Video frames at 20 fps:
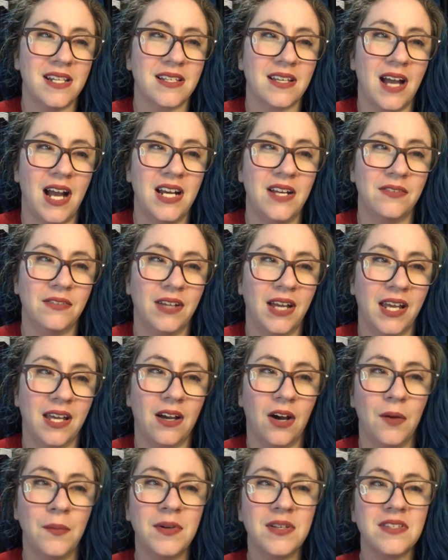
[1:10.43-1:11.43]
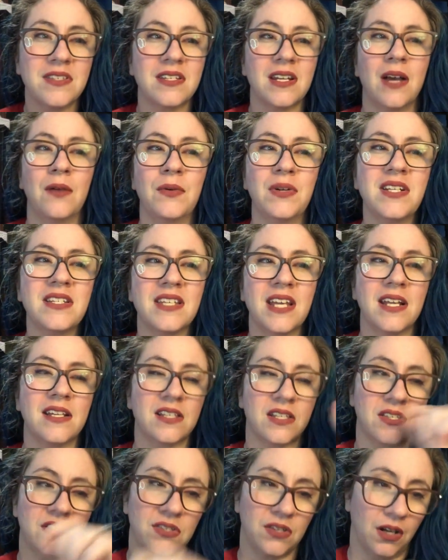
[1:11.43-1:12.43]
It's kind of like almost, I wouldn't say
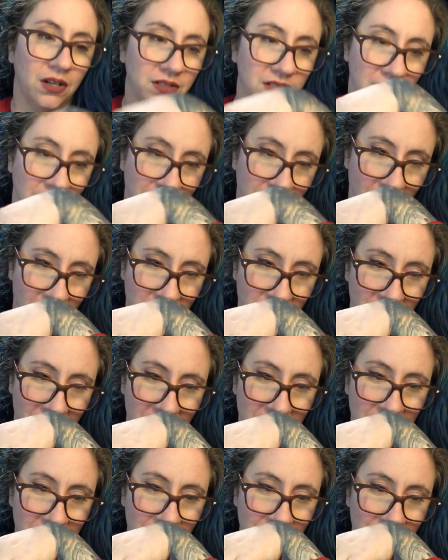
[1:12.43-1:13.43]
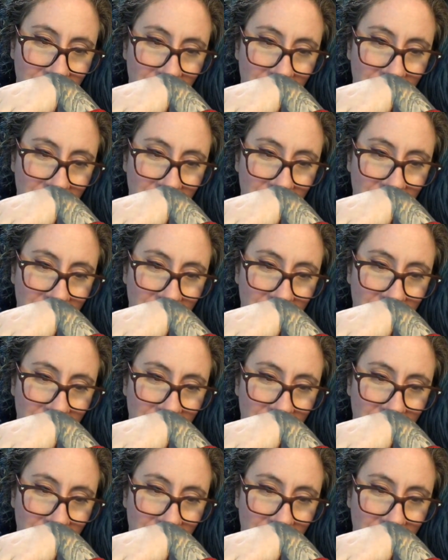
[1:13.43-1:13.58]
it's a salty freshness,